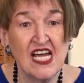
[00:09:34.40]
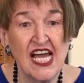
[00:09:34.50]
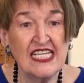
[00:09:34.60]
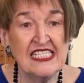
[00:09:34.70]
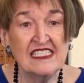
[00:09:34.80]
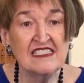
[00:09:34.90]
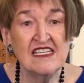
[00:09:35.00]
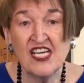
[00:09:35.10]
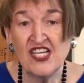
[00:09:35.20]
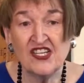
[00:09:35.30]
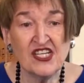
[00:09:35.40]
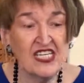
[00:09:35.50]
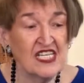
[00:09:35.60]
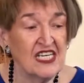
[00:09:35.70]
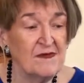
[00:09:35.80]
And he said, you're going
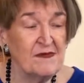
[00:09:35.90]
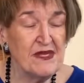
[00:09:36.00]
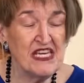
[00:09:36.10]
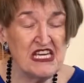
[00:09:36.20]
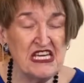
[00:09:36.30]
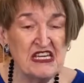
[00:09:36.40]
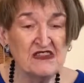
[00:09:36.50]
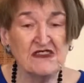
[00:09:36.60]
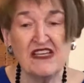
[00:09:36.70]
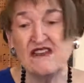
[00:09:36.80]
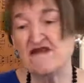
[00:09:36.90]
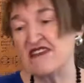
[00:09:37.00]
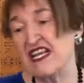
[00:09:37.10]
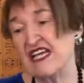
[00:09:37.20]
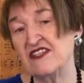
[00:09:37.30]
to be healed, and
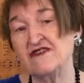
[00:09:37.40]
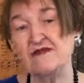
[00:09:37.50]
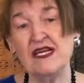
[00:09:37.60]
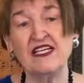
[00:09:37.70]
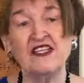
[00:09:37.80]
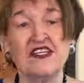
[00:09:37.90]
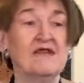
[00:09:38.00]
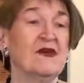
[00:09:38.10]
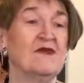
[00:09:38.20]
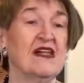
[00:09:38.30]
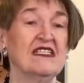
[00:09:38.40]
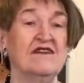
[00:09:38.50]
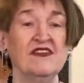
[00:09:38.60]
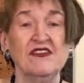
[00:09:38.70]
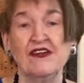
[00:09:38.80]
3 days from now, you're going to be well
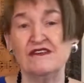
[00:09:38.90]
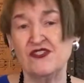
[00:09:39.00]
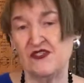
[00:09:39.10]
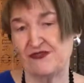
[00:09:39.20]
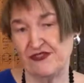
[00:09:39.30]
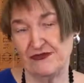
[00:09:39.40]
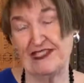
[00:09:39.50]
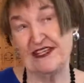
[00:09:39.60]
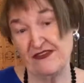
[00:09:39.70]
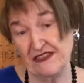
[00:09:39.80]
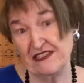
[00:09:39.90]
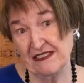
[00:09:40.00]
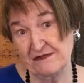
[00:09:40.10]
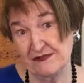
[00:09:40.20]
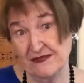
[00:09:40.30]
enough, you can go to church, or I'll go to the
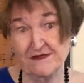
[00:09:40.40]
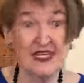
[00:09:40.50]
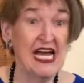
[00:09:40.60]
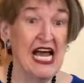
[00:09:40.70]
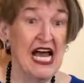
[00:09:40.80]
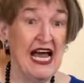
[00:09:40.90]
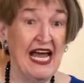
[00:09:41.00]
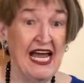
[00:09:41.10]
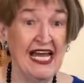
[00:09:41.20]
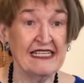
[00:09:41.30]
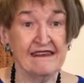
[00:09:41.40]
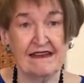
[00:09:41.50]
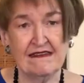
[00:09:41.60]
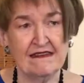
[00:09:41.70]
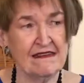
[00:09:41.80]
temple. And
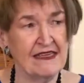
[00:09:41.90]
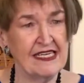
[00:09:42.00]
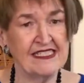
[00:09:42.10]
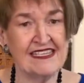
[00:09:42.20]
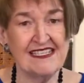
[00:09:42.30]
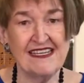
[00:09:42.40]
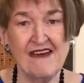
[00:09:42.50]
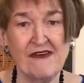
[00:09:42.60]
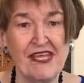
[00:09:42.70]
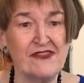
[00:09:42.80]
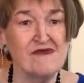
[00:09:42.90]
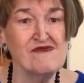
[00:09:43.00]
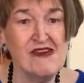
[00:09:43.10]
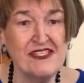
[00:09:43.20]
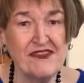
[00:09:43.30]
Hezekiah said, oh, that's
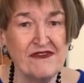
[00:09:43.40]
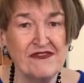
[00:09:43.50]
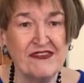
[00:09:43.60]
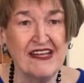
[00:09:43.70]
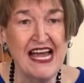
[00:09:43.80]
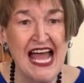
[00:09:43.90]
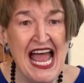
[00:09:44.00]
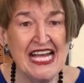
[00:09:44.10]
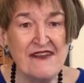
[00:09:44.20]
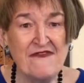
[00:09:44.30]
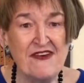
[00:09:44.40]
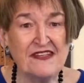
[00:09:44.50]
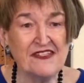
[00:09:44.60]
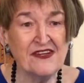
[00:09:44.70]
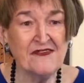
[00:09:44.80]
wonderful. And he
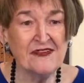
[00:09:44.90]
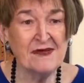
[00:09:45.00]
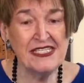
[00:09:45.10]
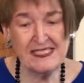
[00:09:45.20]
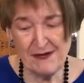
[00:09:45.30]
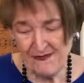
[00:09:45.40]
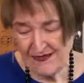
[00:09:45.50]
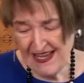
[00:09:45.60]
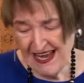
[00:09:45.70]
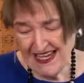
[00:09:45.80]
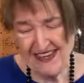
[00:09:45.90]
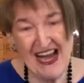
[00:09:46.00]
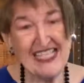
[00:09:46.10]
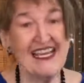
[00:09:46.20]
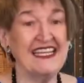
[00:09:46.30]
started feeling better. He said, but,
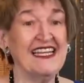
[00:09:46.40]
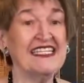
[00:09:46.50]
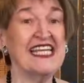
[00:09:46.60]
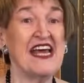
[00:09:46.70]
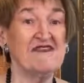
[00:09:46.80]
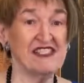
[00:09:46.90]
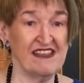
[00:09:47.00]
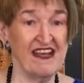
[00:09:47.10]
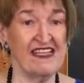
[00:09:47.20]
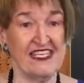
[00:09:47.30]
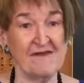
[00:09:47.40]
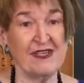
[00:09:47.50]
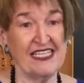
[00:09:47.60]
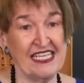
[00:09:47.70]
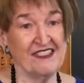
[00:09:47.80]
I'd like to have a sign that I'm
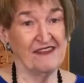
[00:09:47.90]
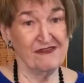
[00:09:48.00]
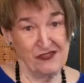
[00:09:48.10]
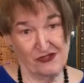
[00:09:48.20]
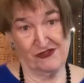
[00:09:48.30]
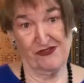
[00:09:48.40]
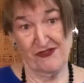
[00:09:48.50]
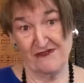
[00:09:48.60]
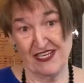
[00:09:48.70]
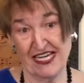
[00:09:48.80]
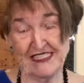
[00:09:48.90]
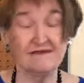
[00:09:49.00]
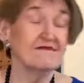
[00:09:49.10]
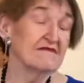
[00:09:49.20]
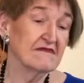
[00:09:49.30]
going to get to go to church in 3 days.
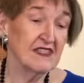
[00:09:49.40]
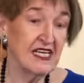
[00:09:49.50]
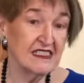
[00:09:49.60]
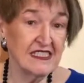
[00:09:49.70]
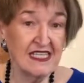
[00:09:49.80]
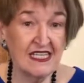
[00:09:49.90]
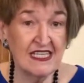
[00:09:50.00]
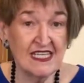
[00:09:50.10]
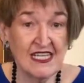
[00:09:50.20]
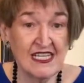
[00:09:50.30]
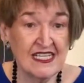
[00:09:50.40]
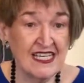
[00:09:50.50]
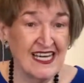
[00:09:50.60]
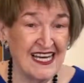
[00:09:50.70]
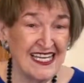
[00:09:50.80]

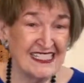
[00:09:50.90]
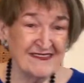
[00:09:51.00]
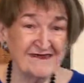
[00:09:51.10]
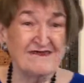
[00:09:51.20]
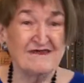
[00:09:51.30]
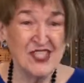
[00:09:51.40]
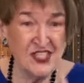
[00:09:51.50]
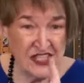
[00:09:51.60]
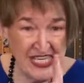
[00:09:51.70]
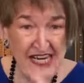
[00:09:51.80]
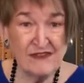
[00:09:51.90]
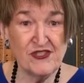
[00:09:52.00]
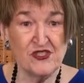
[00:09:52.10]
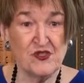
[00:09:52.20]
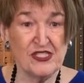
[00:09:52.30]
Hezekiah, you can have your
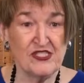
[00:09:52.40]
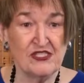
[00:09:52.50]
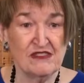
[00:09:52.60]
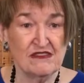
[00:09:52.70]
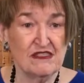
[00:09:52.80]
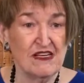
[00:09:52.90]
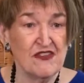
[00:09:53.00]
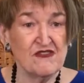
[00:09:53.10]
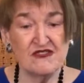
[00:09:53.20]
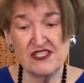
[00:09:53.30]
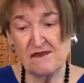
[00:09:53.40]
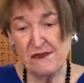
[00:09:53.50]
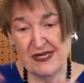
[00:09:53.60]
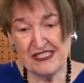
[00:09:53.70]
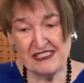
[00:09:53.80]
choice. There's this
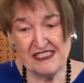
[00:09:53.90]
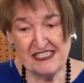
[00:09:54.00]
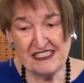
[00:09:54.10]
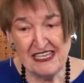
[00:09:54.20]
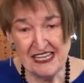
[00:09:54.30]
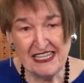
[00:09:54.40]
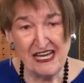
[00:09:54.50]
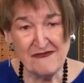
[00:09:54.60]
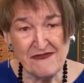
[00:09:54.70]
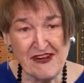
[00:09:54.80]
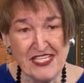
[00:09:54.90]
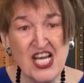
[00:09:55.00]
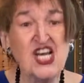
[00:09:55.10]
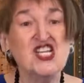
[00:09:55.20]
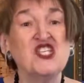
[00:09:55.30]
big sundial out front.
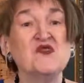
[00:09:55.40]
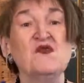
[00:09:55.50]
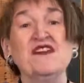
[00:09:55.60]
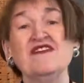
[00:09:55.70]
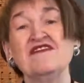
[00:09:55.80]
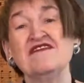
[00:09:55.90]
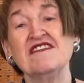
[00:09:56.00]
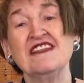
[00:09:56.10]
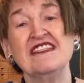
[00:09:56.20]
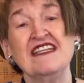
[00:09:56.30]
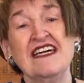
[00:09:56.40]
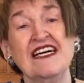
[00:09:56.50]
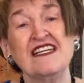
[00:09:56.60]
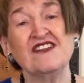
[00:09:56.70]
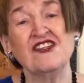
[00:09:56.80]
Do you want the
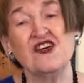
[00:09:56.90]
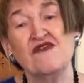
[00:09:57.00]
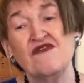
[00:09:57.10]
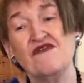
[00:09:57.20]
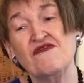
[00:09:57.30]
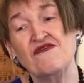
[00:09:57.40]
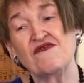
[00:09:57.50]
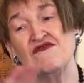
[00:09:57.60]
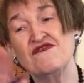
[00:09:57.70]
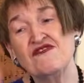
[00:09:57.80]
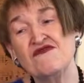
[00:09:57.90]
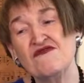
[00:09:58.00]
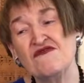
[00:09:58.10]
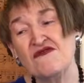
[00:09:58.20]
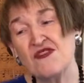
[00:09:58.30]
sundial to go
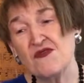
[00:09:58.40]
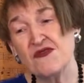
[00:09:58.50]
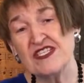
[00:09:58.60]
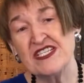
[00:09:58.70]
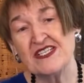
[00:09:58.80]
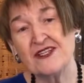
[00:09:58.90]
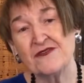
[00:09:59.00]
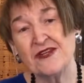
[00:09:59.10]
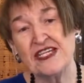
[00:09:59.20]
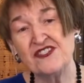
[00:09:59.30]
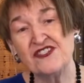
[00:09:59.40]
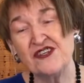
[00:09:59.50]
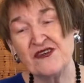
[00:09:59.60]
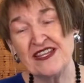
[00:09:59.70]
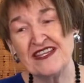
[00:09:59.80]
forward 10 degrees,
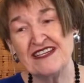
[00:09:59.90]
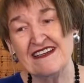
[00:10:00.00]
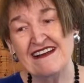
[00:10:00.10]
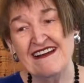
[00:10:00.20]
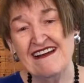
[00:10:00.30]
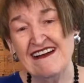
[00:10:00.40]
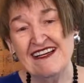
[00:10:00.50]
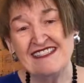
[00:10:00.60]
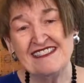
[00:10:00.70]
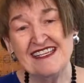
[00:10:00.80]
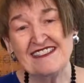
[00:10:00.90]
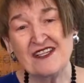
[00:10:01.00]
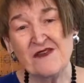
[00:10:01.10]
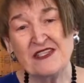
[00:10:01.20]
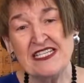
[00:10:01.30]
showing the sun's
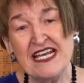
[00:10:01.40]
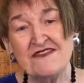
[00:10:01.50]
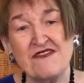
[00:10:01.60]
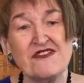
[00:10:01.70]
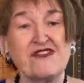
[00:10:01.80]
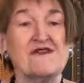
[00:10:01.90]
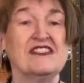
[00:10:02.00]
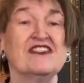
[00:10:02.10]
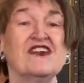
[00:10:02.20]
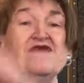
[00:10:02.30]
going down, or do you want it to go